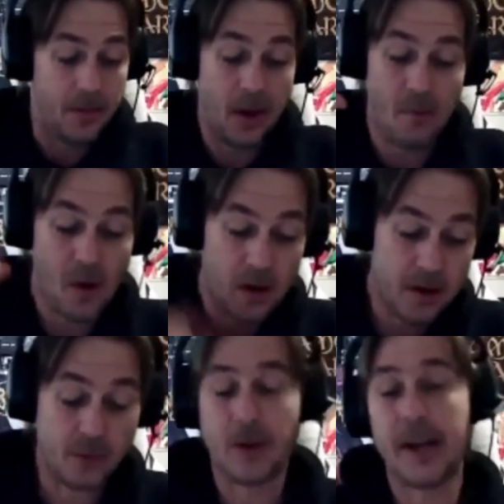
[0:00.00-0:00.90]
The
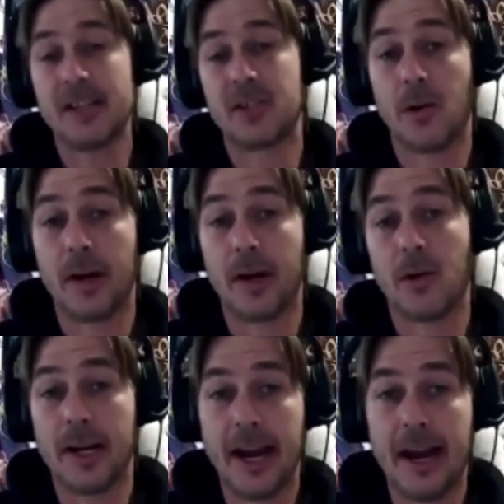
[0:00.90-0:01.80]
Volume 3 is
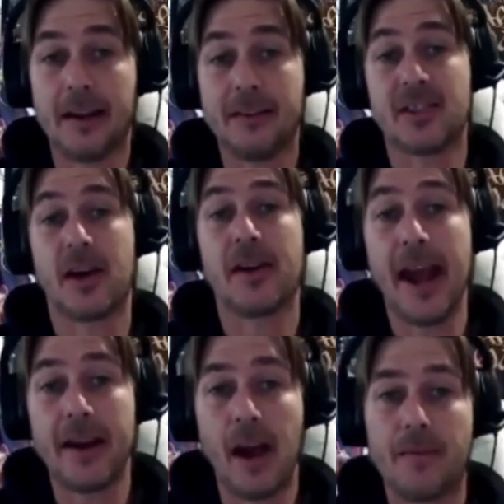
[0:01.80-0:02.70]
already out, so head
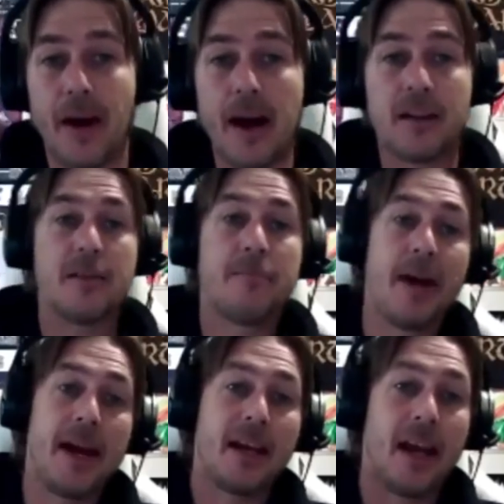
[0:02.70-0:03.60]
over to
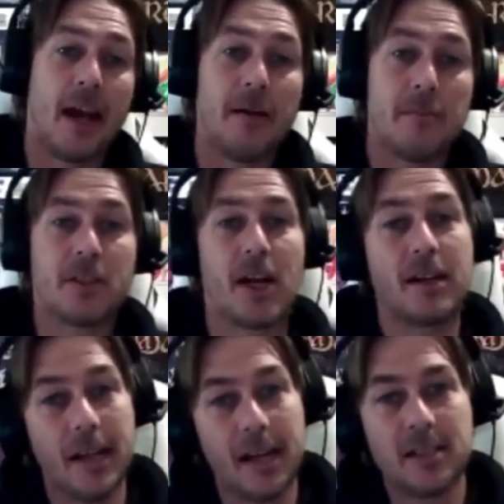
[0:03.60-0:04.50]
Bandcamp, chuck
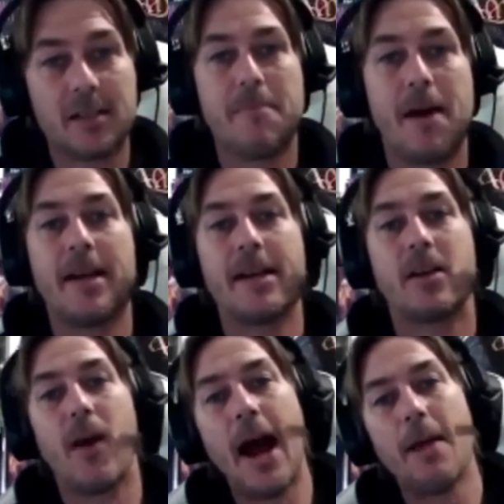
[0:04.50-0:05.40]
down some money,
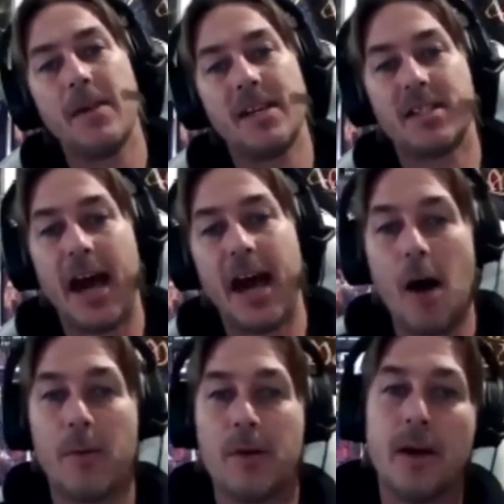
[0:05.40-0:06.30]
grab this
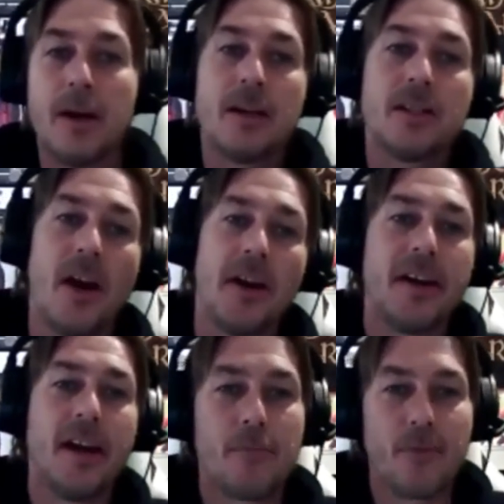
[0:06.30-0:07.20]
album, turn it
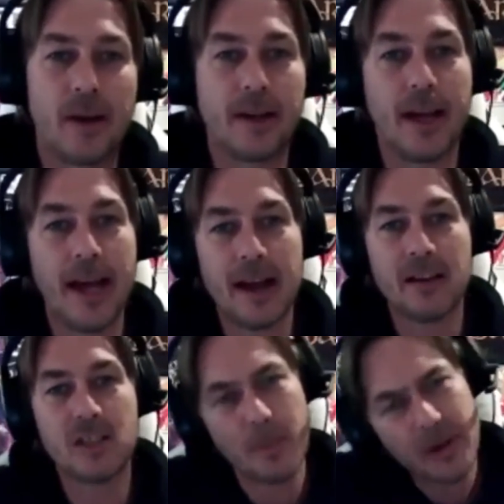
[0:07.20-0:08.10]
up really loud,
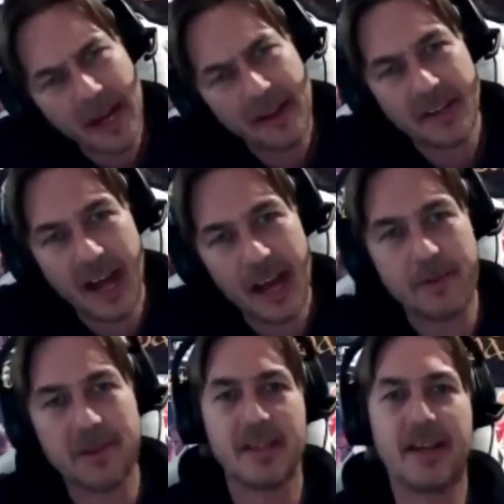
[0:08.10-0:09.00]
spook out the
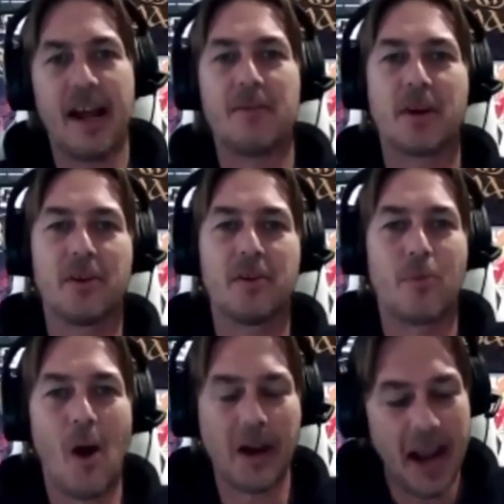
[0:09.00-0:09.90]
neighbours, and have a good
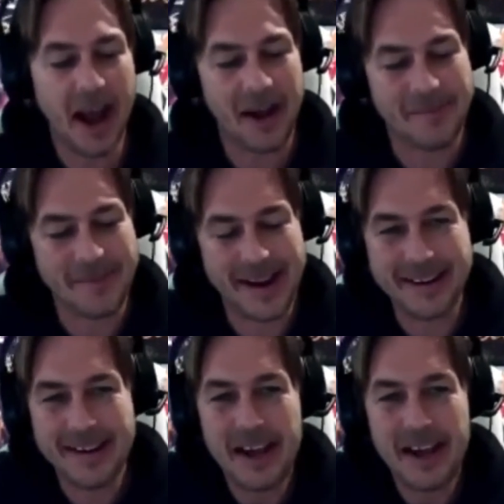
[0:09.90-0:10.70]
rock out, man.